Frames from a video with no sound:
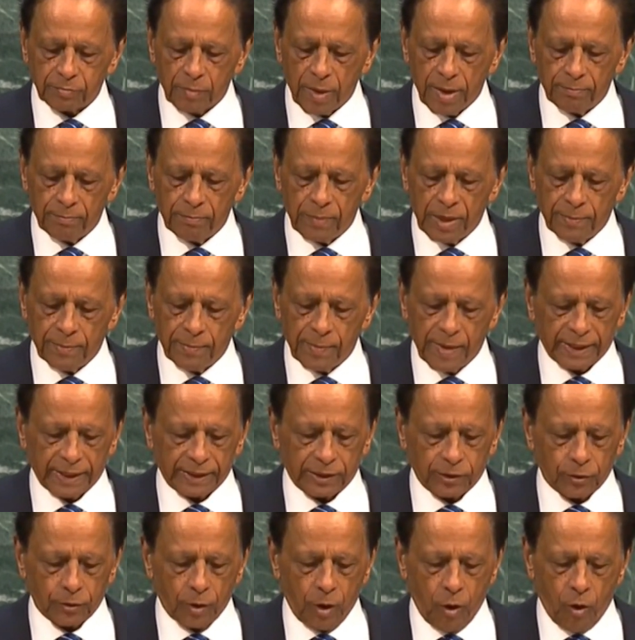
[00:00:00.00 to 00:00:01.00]

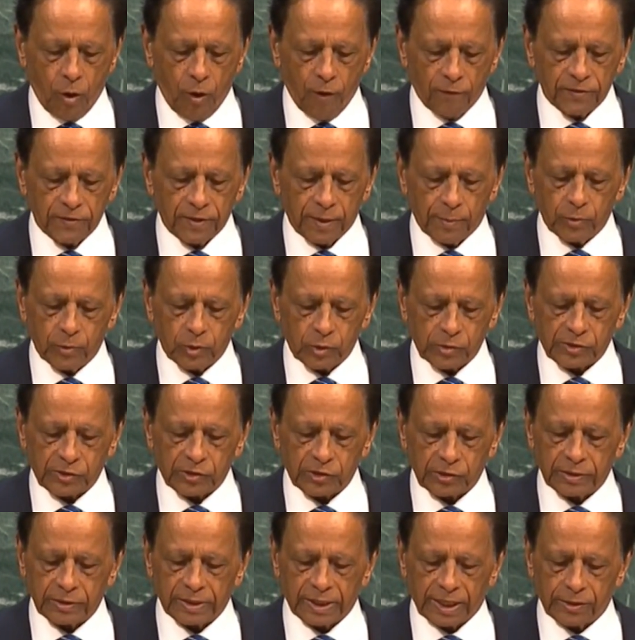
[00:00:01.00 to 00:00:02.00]
dismemberment of the
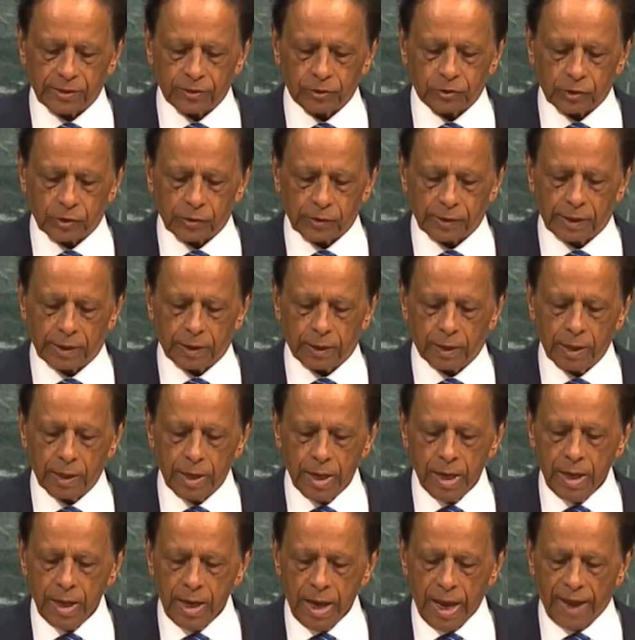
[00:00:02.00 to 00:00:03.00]
Mauritian territory